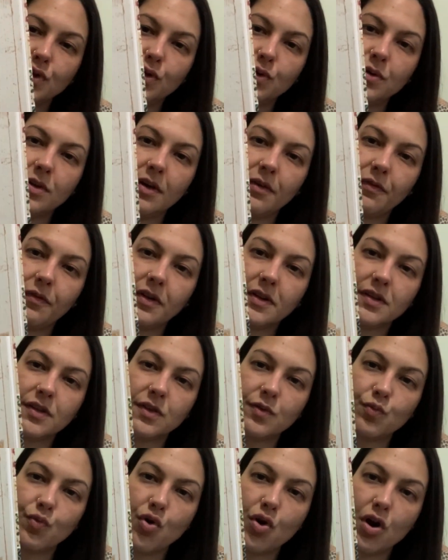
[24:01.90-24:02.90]
you different
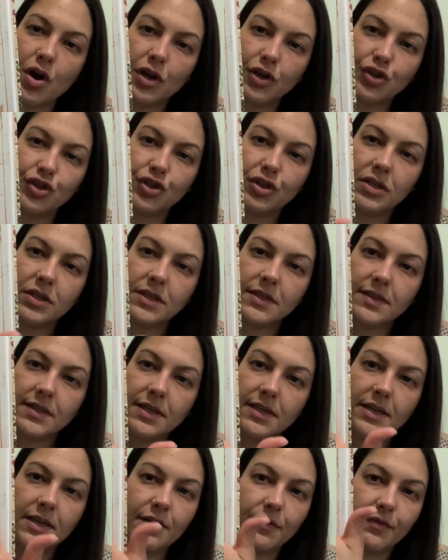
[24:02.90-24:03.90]
swatches
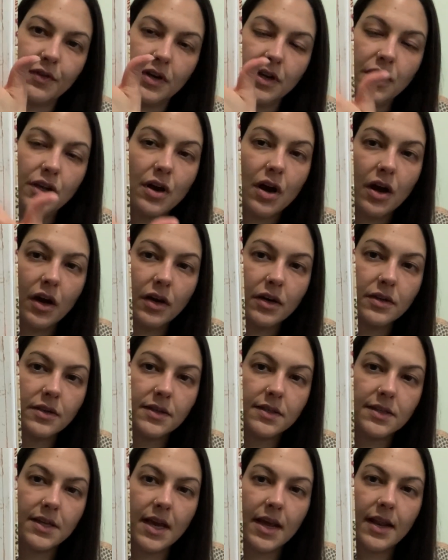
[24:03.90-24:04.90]
in different
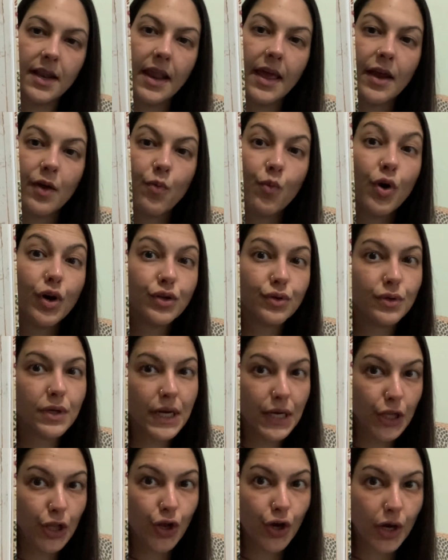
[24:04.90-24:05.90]
yarns and like what do
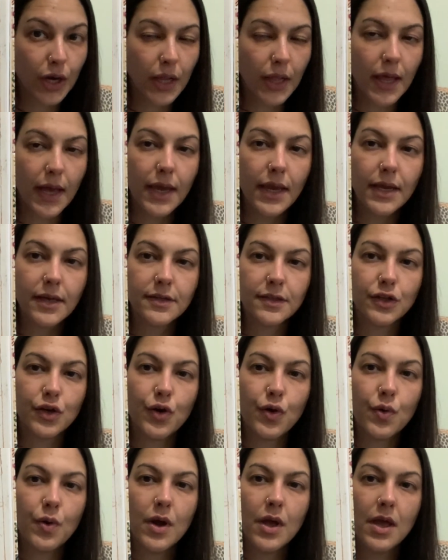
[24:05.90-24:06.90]
they look like.
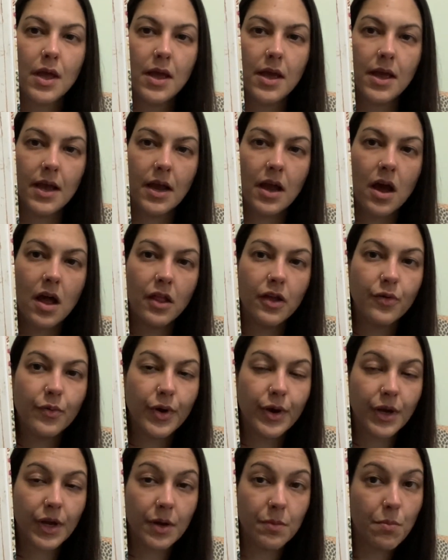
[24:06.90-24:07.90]
So color
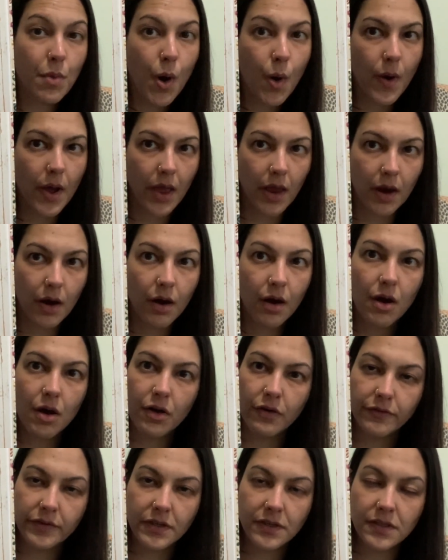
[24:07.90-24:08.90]
work in mohair
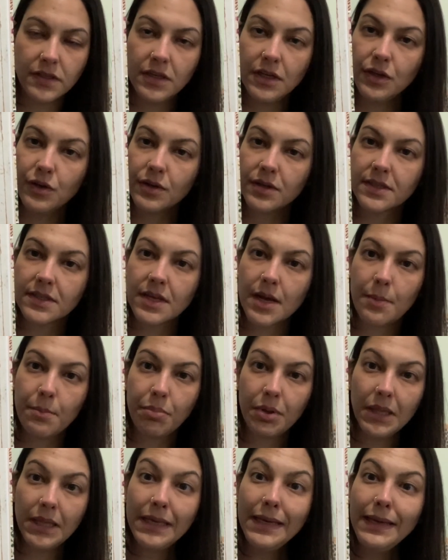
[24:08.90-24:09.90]
obviously looks
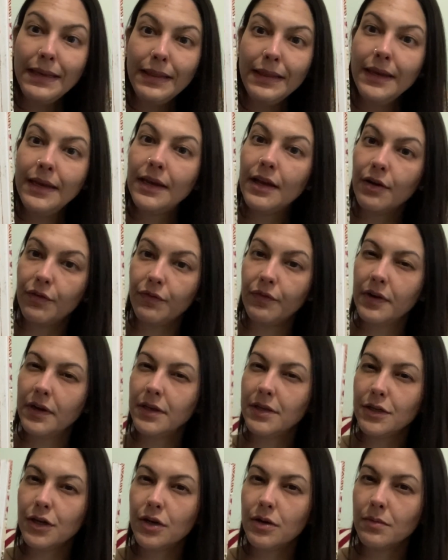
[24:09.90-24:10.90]
completely
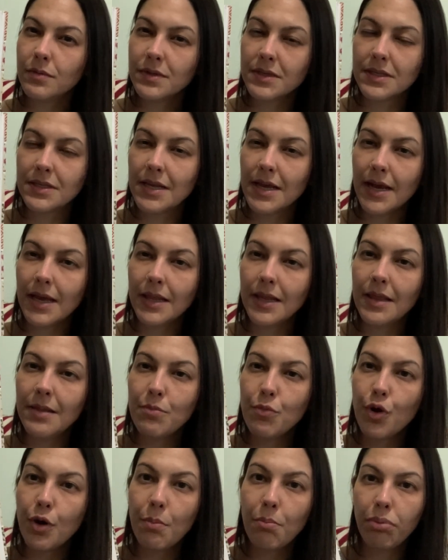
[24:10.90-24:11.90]
different, almost like a little
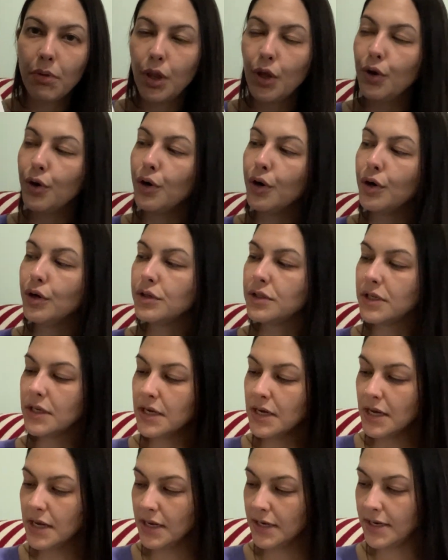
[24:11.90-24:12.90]
more blurred
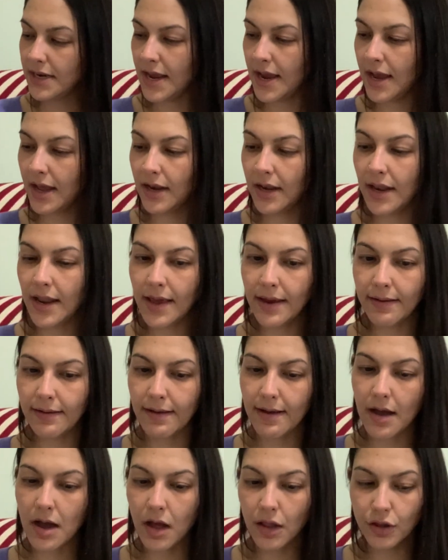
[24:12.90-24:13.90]
than like
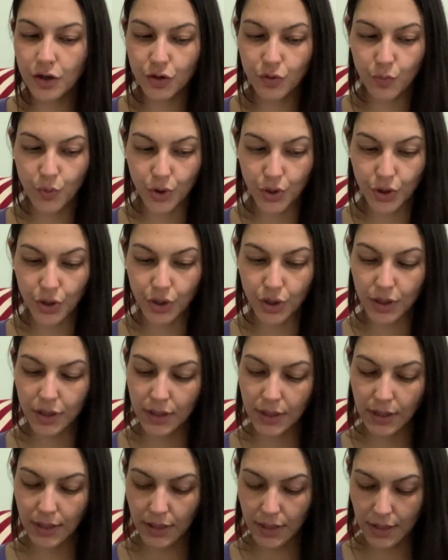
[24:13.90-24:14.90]
color work
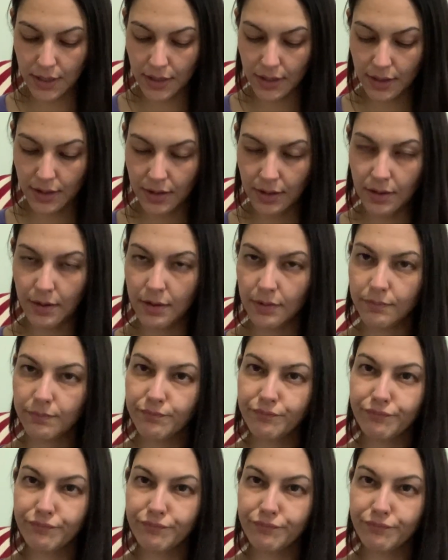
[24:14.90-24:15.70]
in